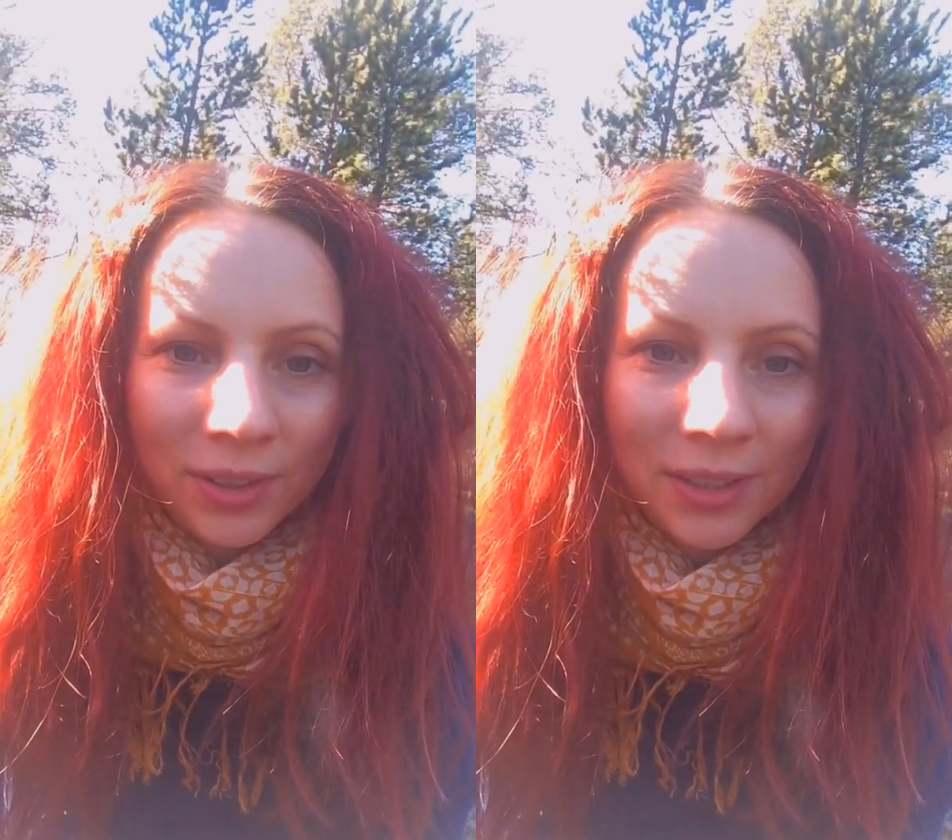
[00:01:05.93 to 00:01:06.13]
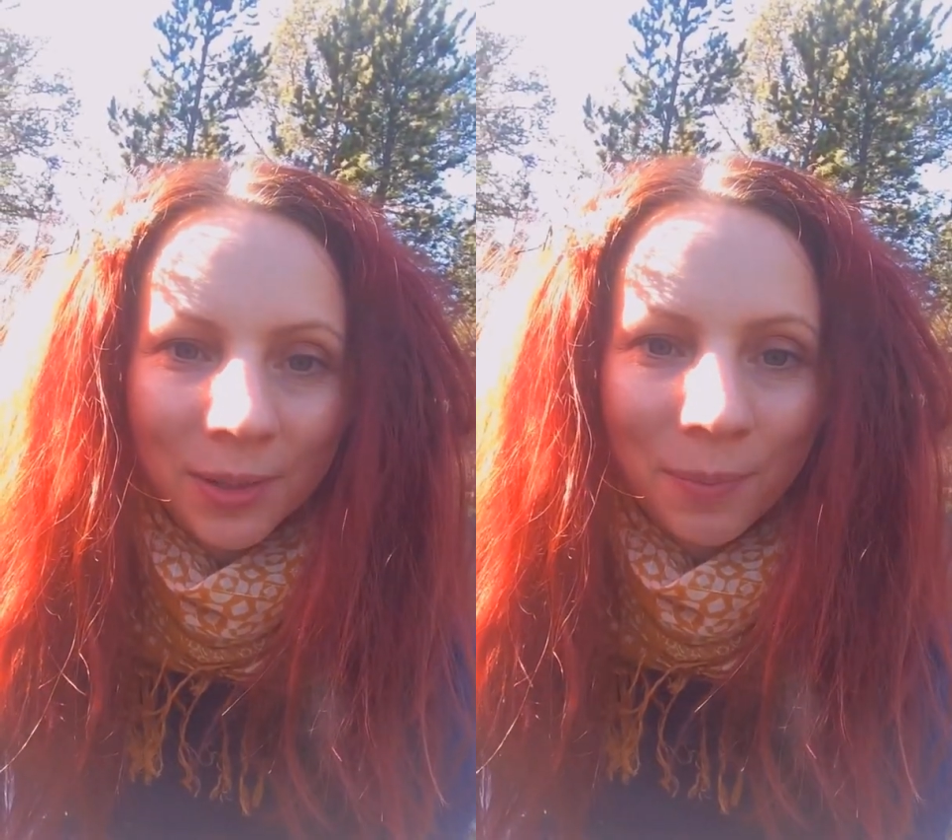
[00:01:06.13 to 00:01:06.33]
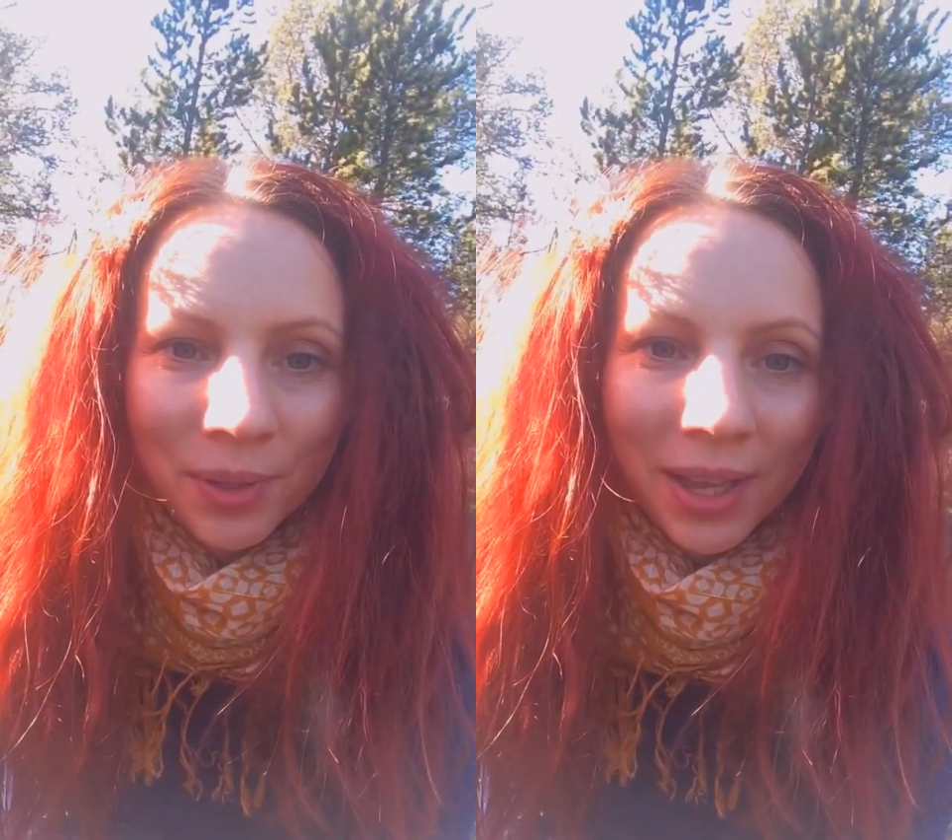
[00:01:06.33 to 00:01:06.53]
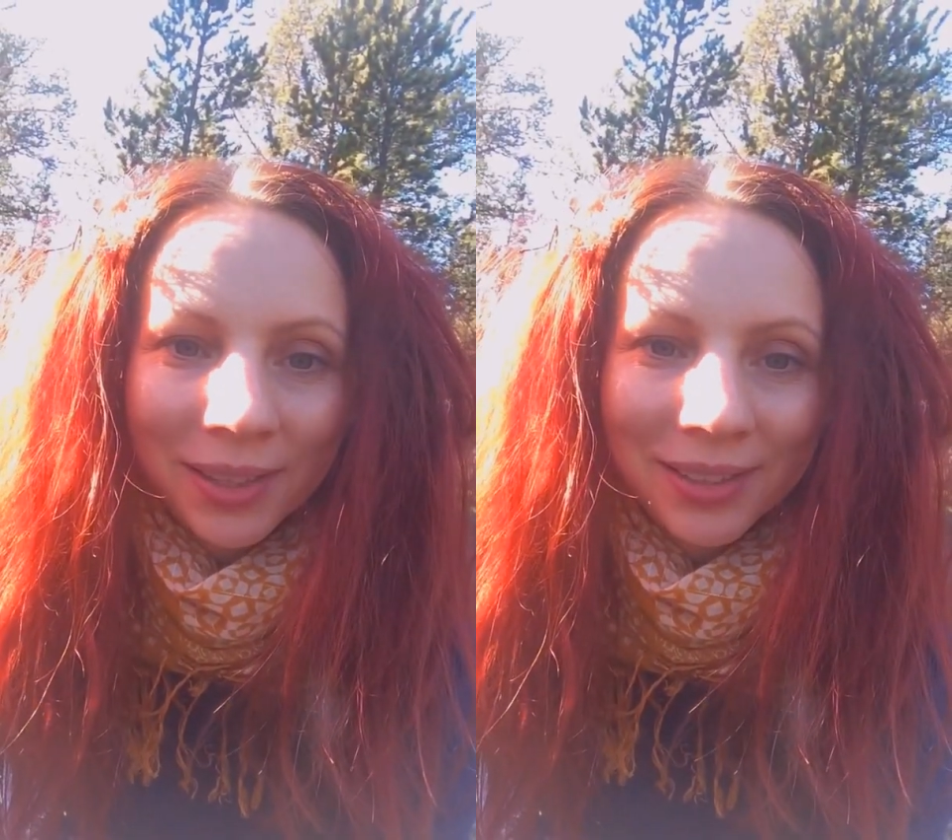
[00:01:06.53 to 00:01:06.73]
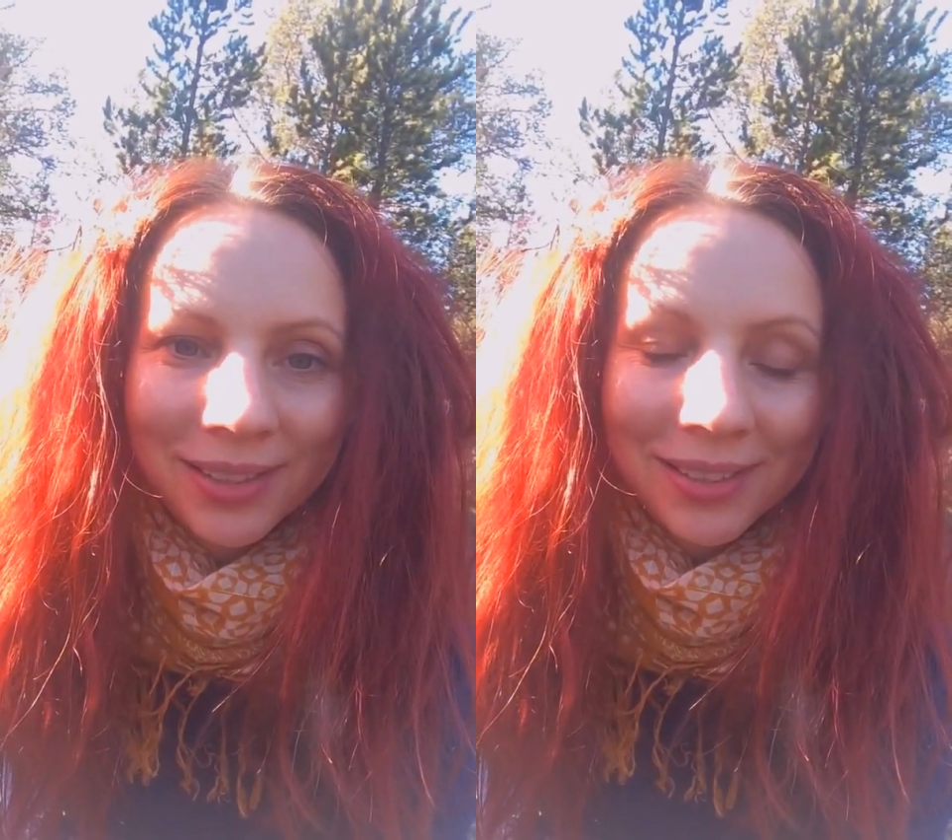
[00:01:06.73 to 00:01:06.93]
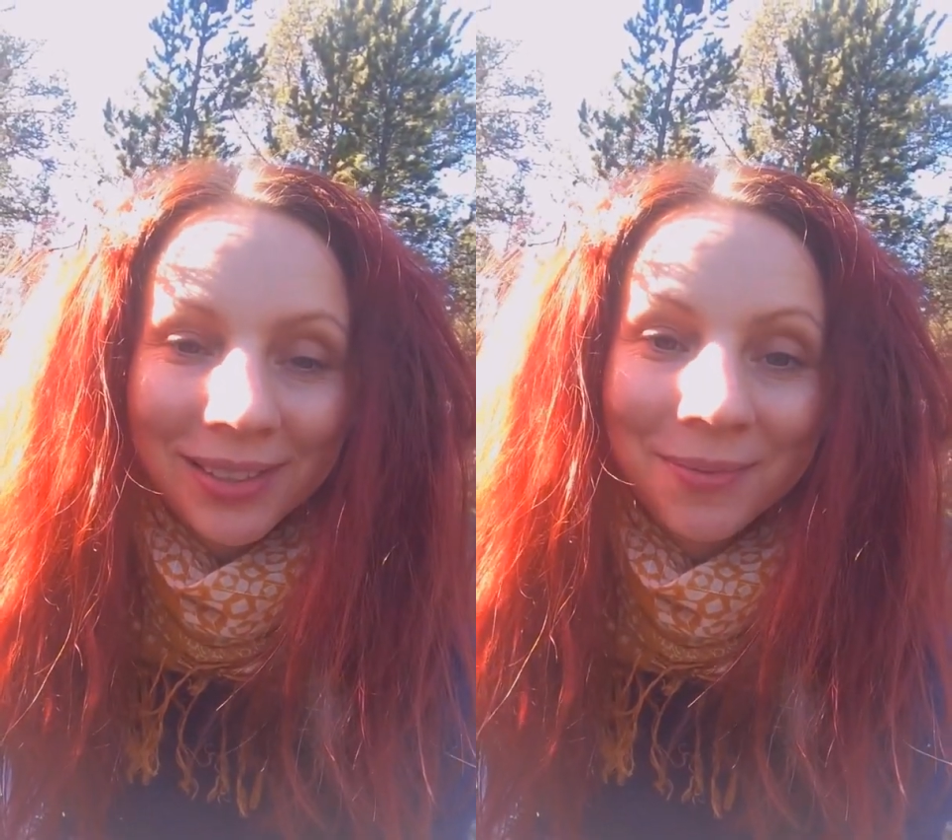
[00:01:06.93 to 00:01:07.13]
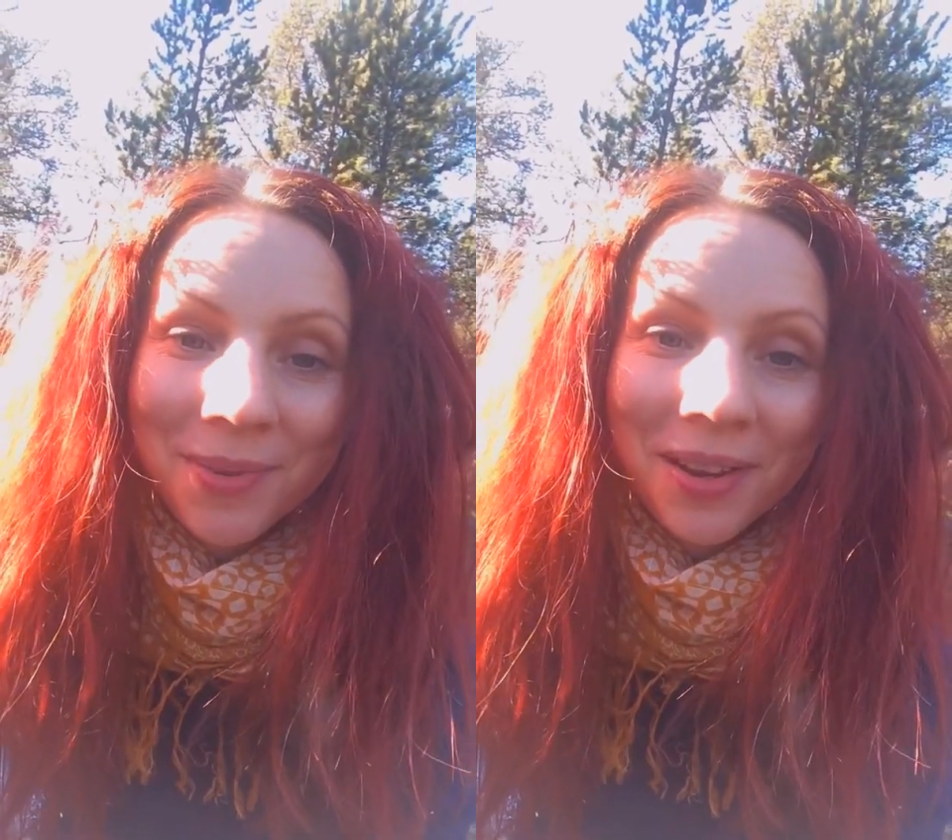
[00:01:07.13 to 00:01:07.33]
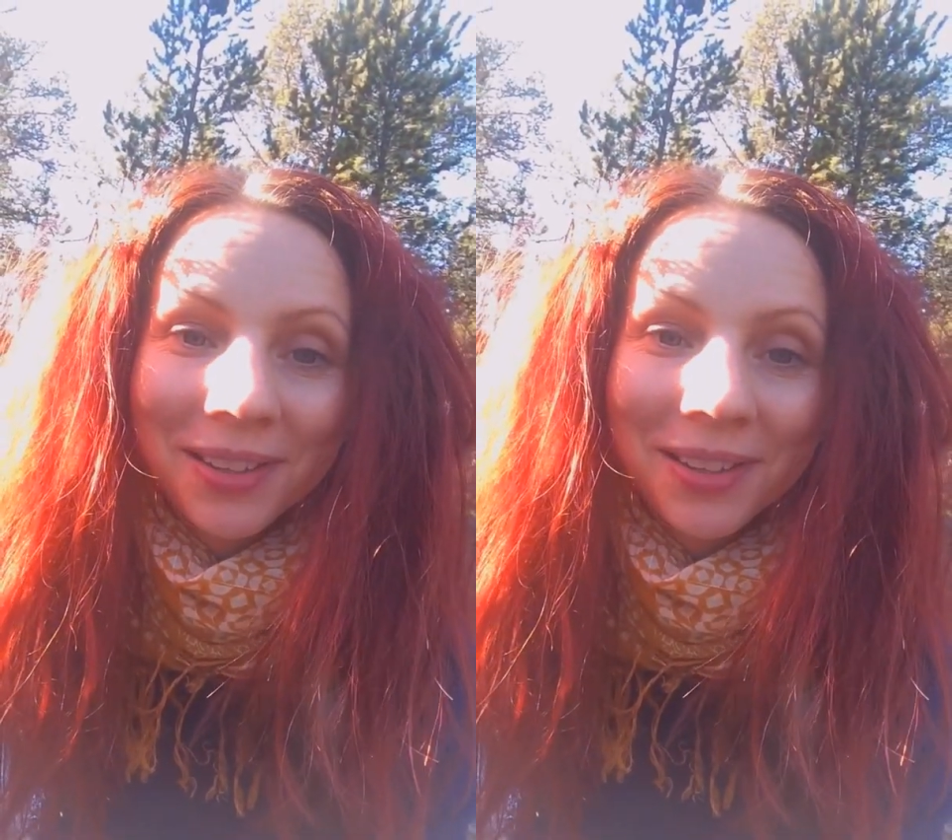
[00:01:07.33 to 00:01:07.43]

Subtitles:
deep place in